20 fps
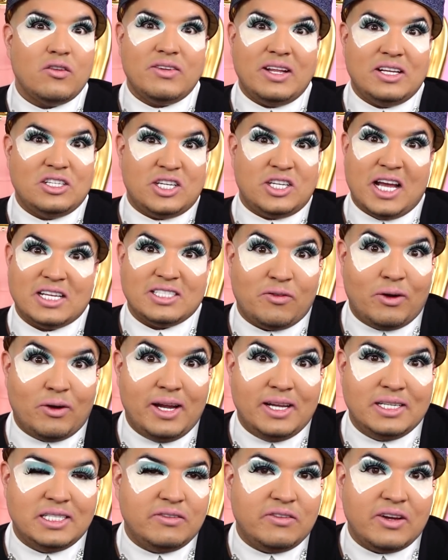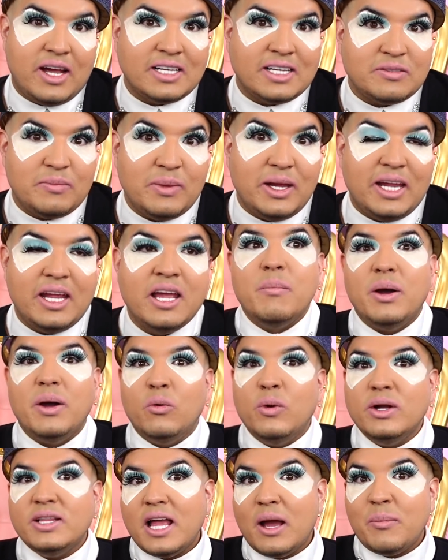even think she has friends, if you ask me. But
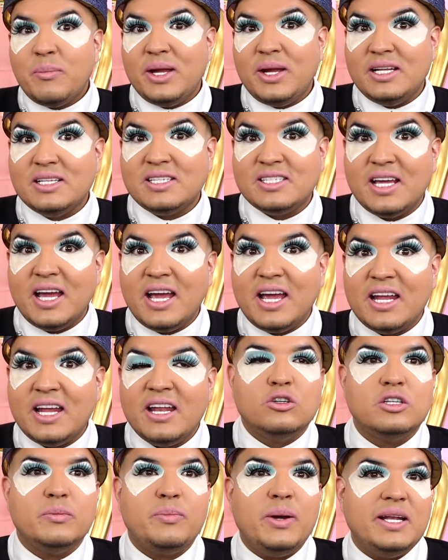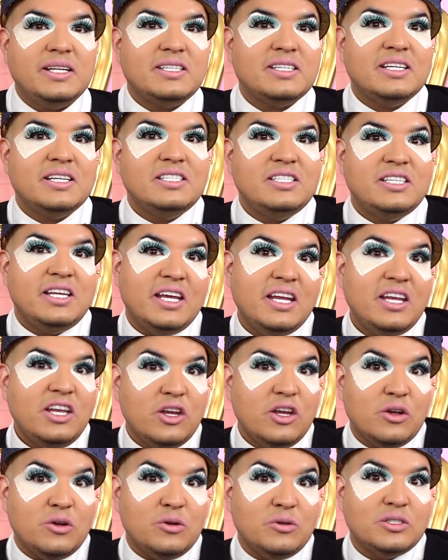with that being said, Trisha Paytas
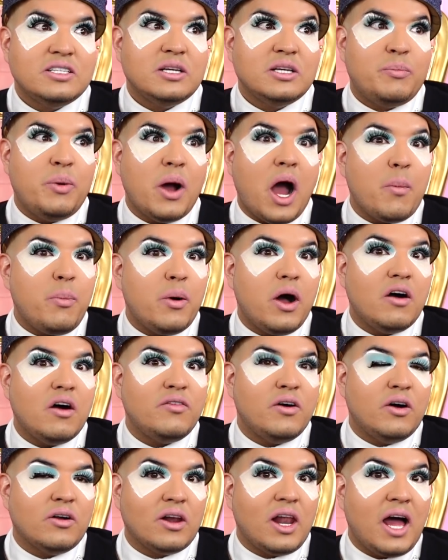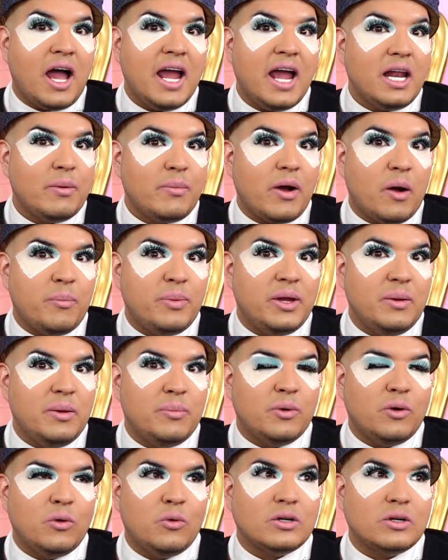continues to pop off online online about
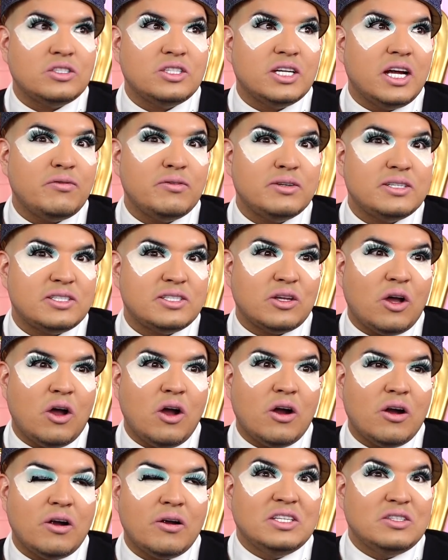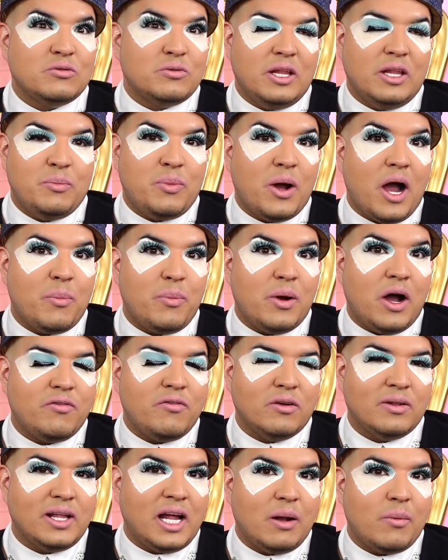people where Jeffree Star doesn't really pop
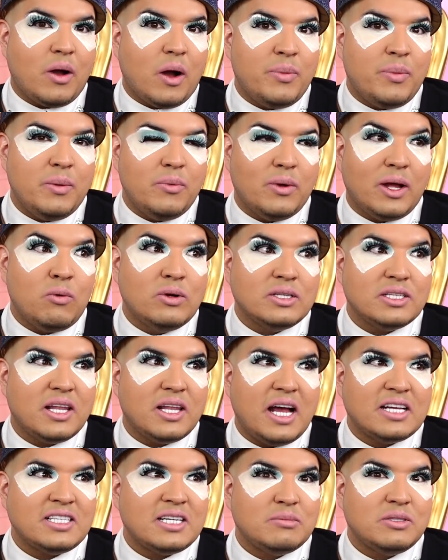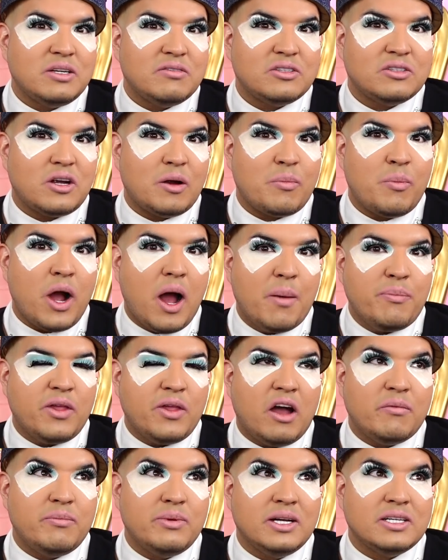off online about people. Like when's the last time Jeffree Star popped
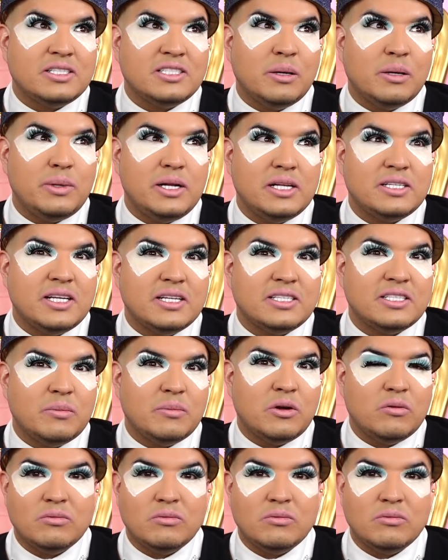off because somebody said some